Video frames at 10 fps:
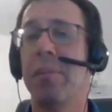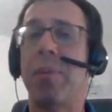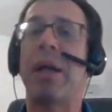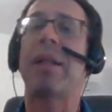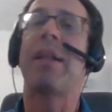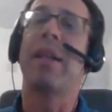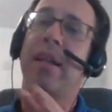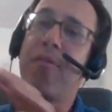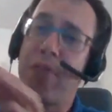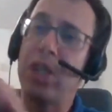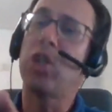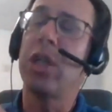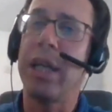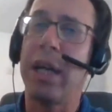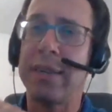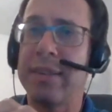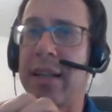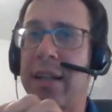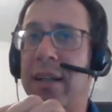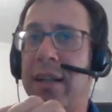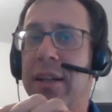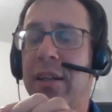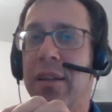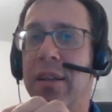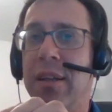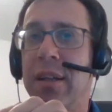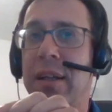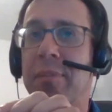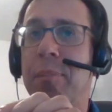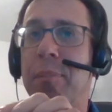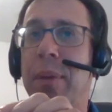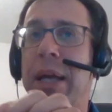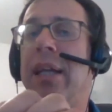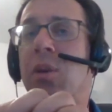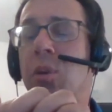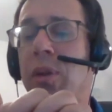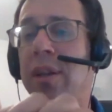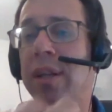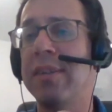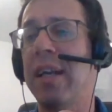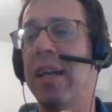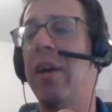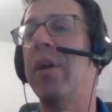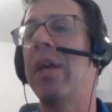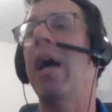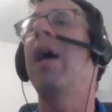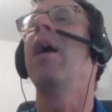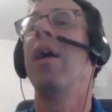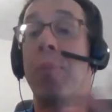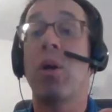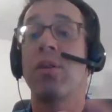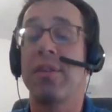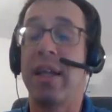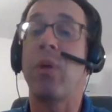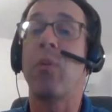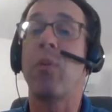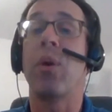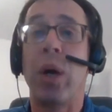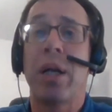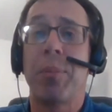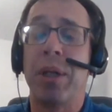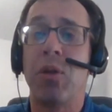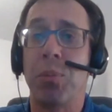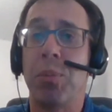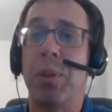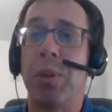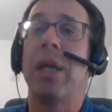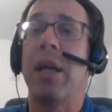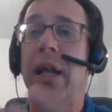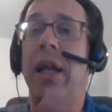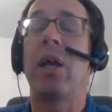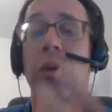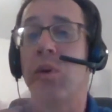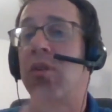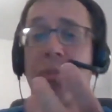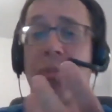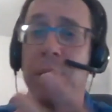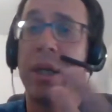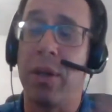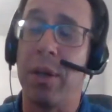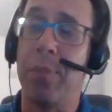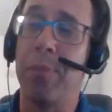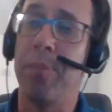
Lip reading: but eventually I settled mainly into this area because they were welcoming to me and I could speak to them.